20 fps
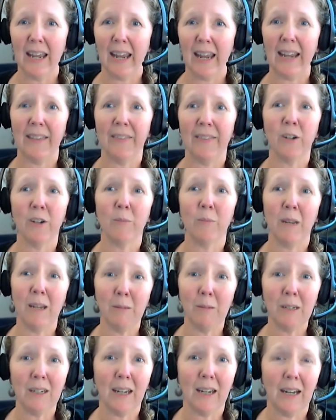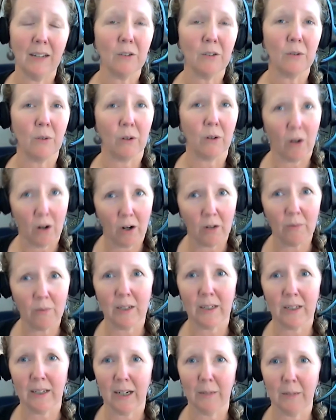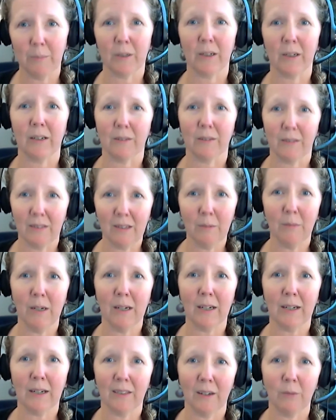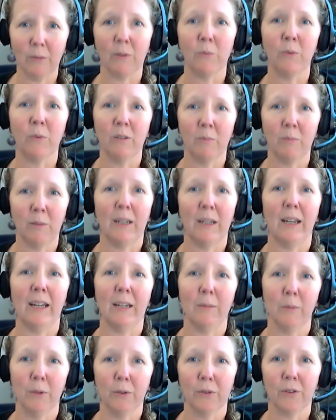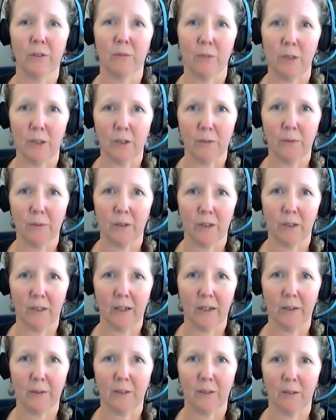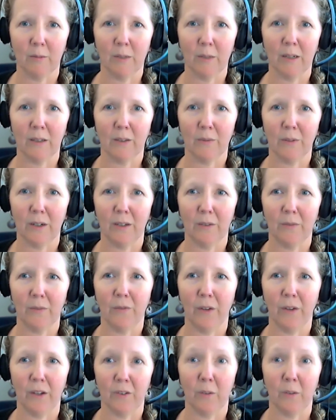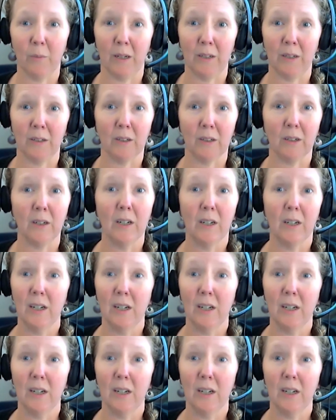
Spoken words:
there may be cats who are already hypercalcemic that we wouldn't be able to reach for a calcium-based phosphate binder